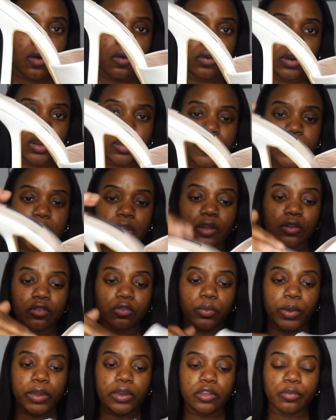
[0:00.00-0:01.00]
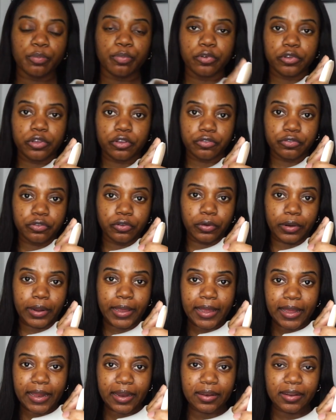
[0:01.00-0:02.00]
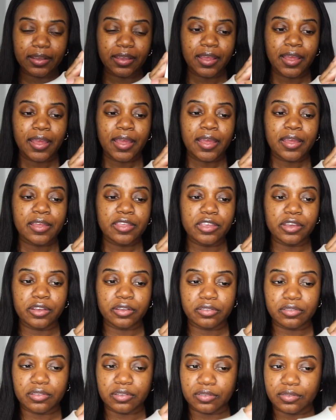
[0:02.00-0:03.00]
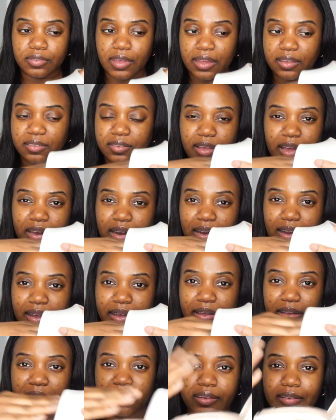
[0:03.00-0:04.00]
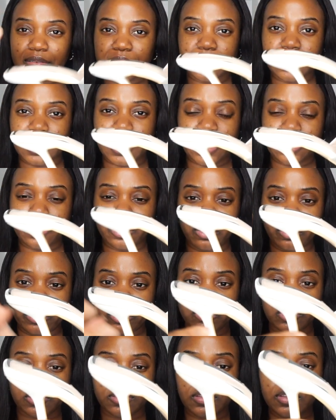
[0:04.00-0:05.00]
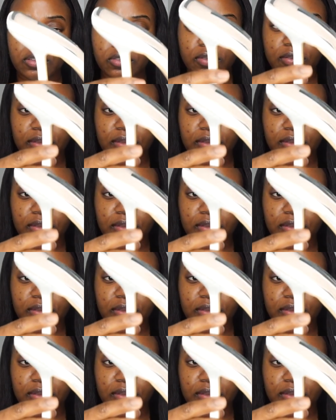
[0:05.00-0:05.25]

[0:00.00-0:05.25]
only because when you put your foot in, your size kind of like, I don't know, you just need to